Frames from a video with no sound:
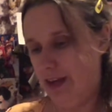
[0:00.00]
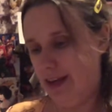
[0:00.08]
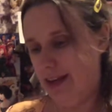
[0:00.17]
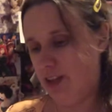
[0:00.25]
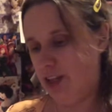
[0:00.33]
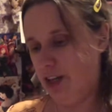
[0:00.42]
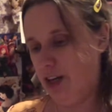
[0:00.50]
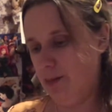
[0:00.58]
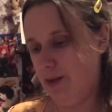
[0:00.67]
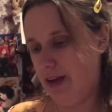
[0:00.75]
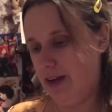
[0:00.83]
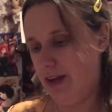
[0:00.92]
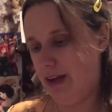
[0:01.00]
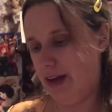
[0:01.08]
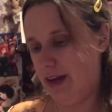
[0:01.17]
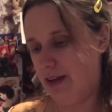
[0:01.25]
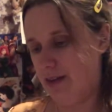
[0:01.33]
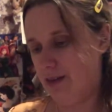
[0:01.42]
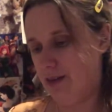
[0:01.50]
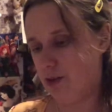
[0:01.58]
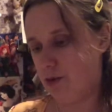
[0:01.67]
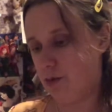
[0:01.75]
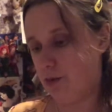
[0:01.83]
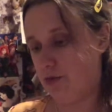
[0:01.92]
Yet the young man had
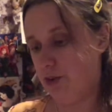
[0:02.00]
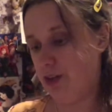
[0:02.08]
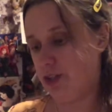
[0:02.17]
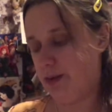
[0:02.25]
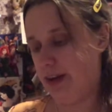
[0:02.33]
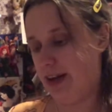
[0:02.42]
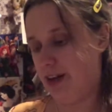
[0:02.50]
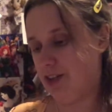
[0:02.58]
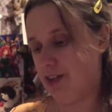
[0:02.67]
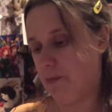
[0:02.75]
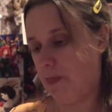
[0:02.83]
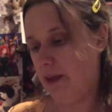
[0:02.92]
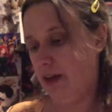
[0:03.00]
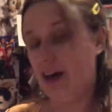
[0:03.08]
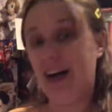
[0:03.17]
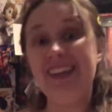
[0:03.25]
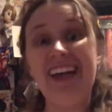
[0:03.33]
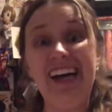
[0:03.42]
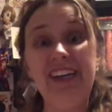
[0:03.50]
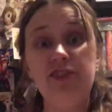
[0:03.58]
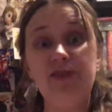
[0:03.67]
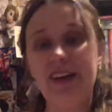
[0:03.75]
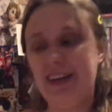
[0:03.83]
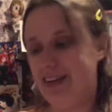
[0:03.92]
the reverse reaction. A light of
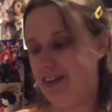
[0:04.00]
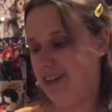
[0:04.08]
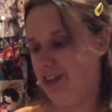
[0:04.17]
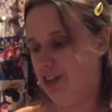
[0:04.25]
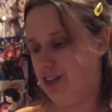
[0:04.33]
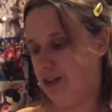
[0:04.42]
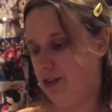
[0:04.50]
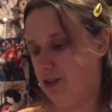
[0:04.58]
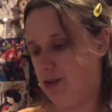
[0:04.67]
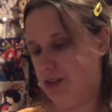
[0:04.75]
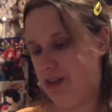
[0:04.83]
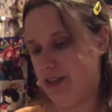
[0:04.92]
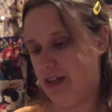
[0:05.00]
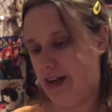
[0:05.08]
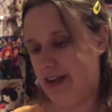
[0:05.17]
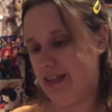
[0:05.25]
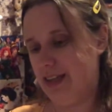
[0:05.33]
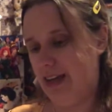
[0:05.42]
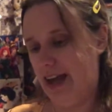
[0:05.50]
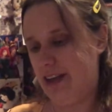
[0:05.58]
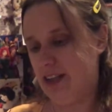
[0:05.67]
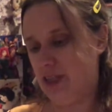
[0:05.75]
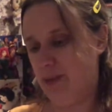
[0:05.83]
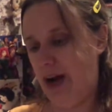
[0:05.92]
recognition glowed in his eyes, and
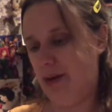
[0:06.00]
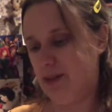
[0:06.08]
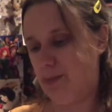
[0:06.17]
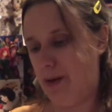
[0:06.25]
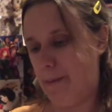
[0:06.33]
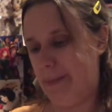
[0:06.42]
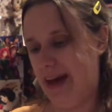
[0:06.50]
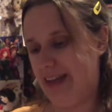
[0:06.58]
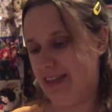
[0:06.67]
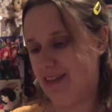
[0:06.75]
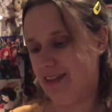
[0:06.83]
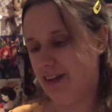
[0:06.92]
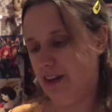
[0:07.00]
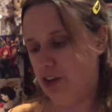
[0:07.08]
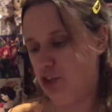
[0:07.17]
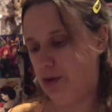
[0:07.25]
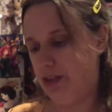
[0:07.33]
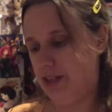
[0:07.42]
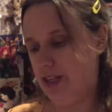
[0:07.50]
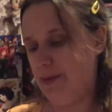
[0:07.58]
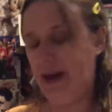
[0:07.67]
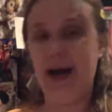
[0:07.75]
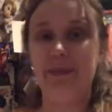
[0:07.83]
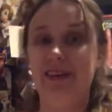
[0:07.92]
his smile was bombastic, showing deep
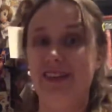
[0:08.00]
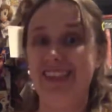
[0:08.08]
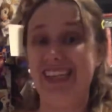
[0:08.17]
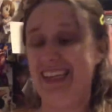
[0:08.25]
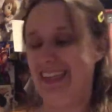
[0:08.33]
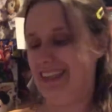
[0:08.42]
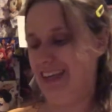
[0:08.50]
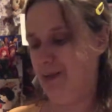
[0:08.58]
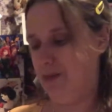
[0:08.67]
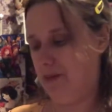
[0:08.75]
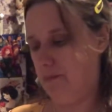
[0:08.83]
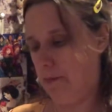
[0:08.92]
happiness and excitement.